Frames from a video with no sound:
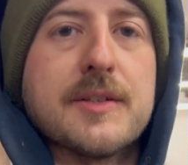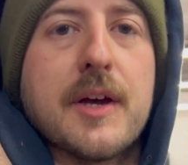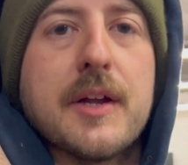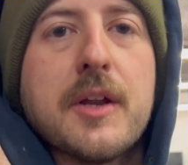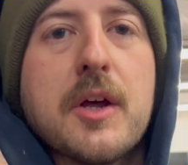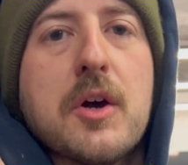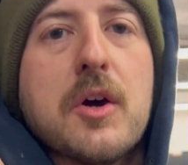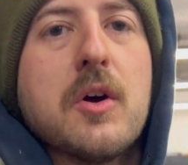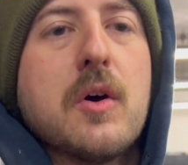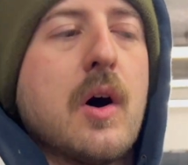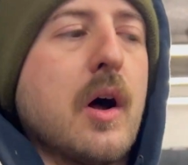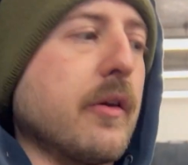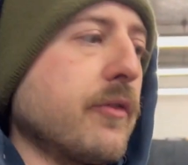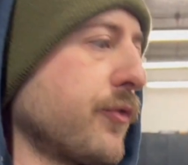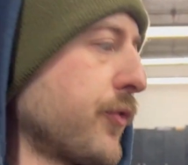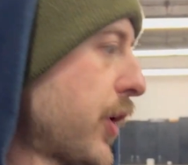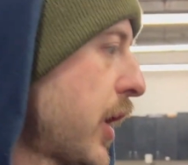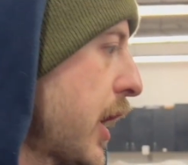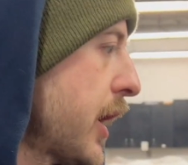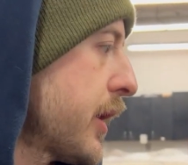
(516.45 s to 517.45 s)
I know on
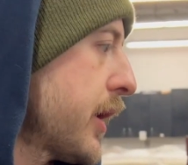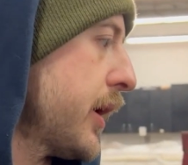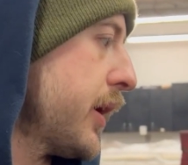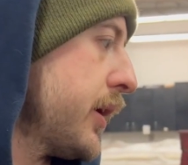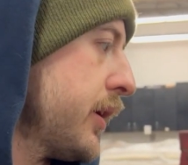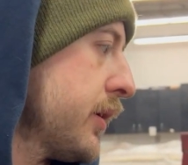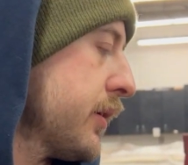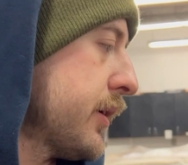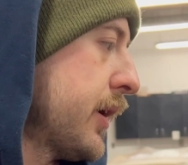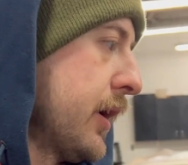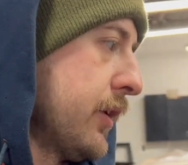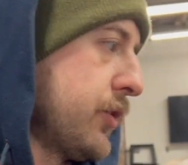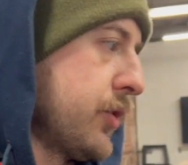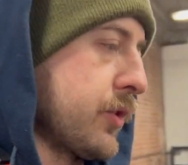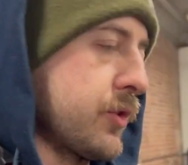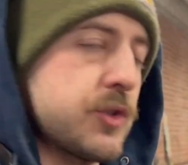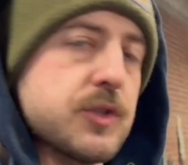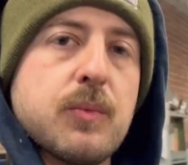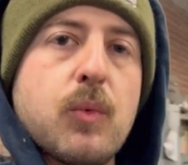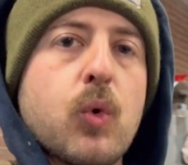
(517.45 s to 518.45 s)
Friday I
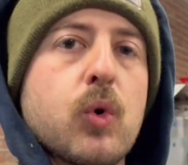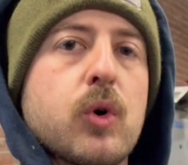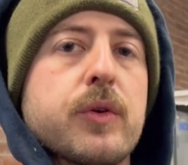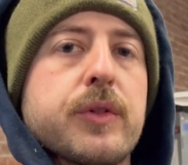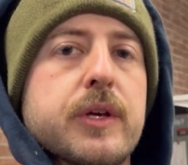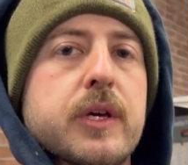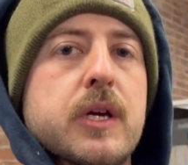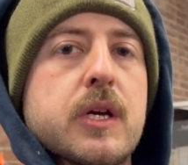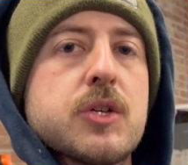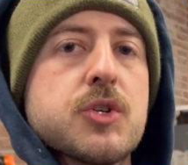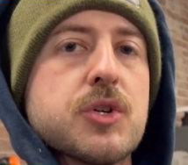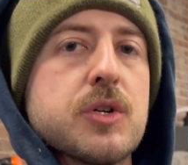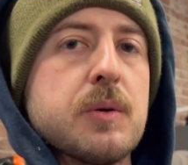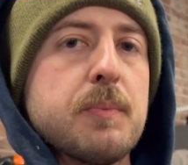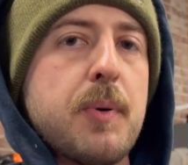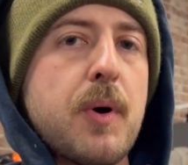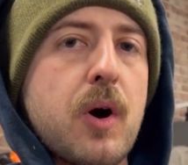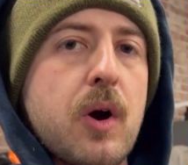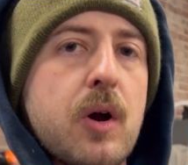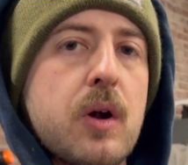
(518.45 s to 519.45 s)
took some more of the engine
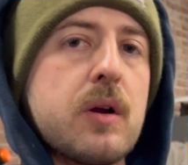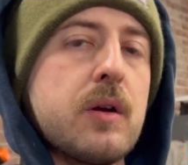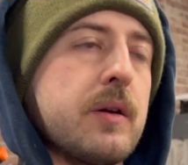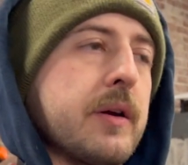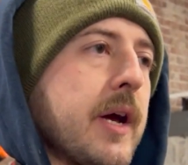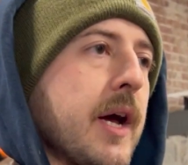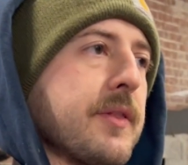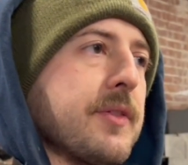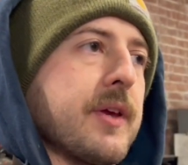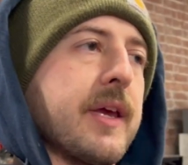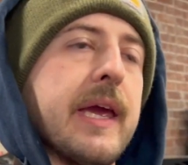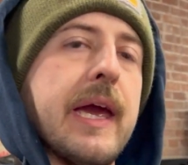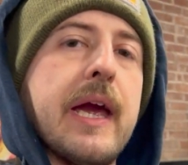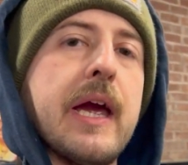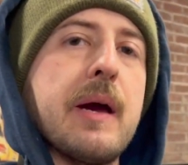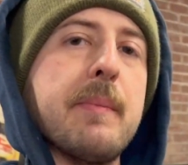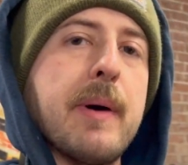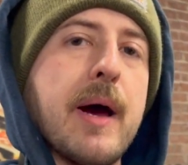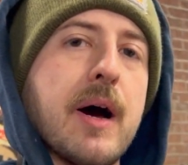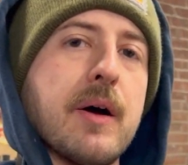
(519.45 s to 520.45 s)
apart, got the
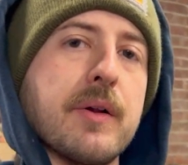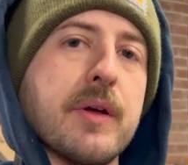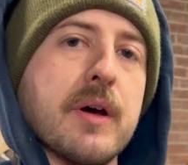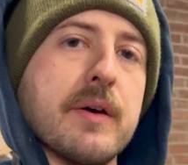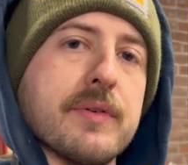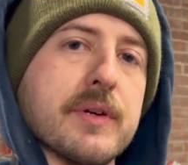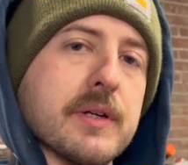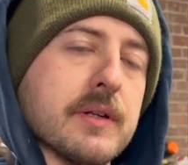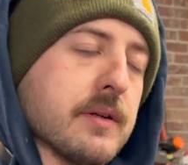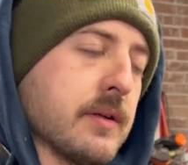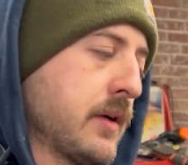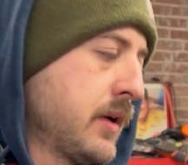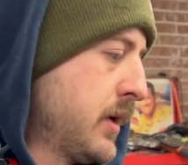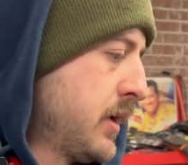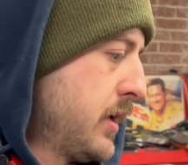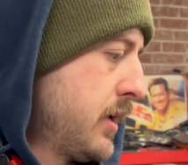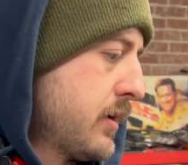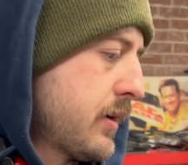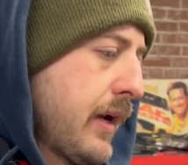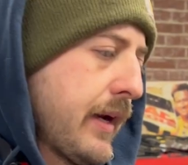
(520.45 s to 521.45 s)
cam out of it.
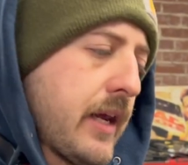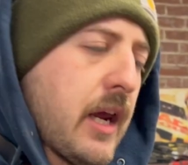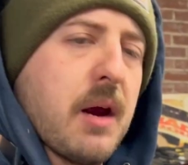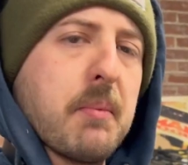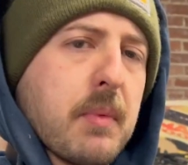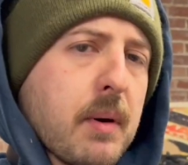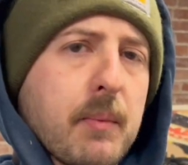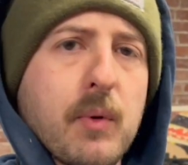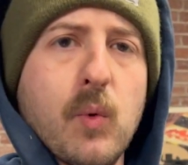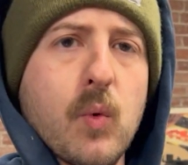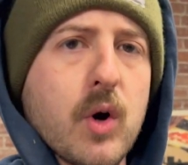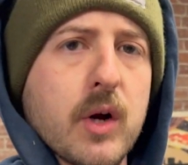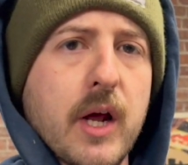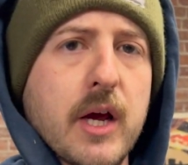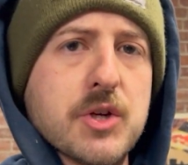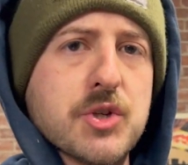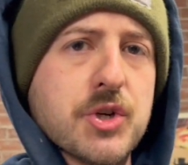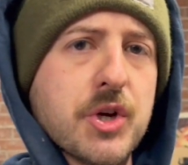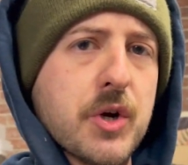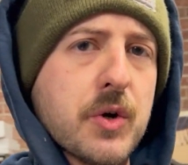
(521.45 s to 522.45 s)
I can't remember what I
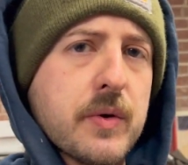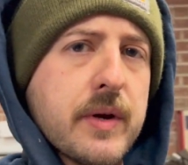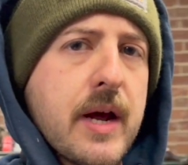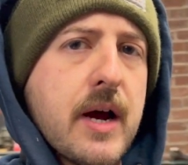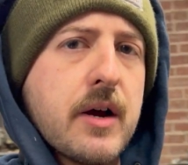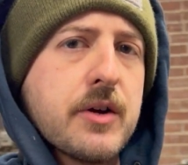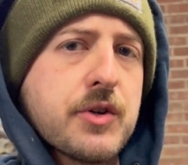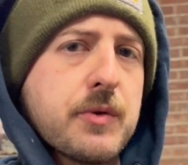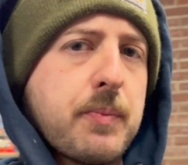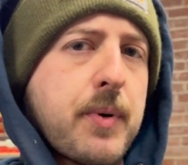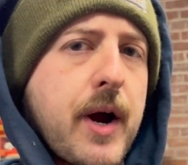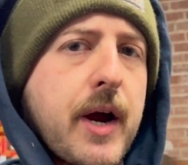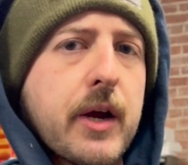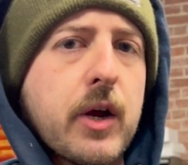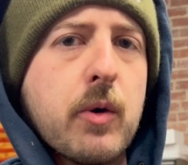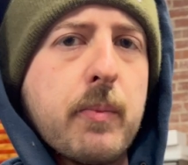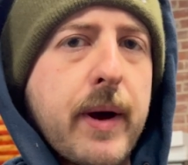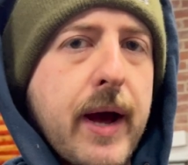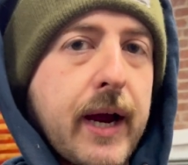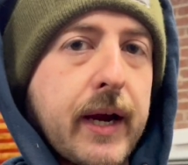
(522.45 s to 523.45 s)
showed now. I should probably
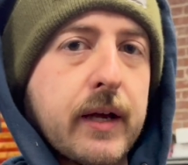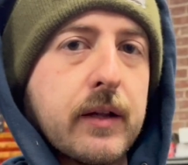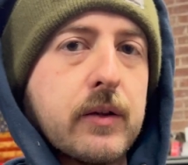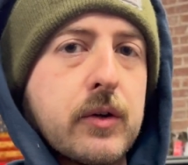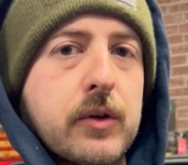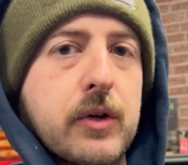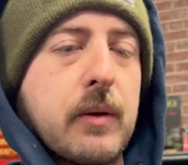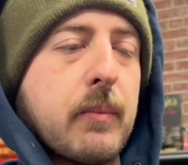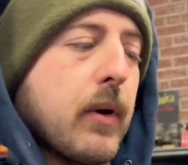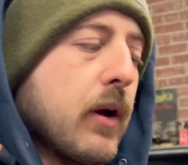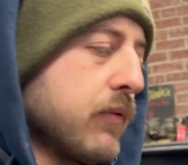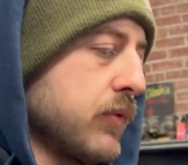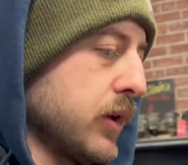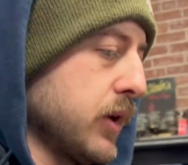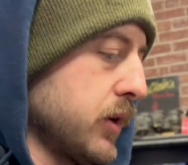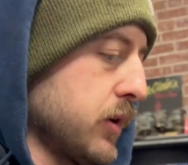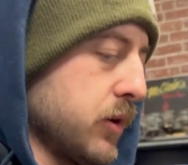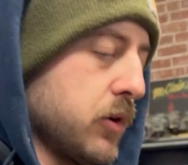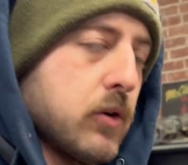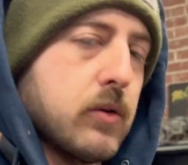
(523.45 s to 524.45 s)
go back and look at my
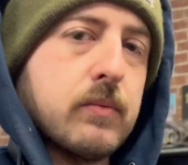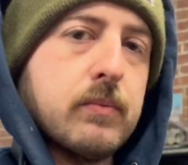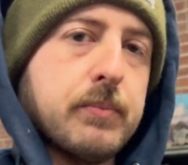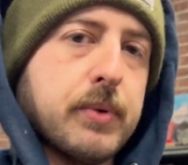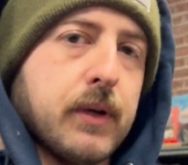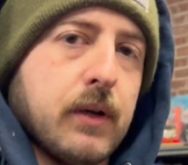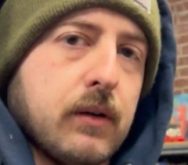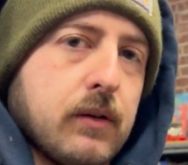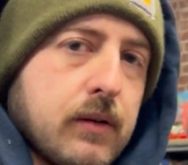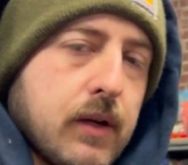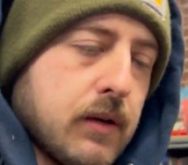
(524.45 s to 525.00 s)
video, but I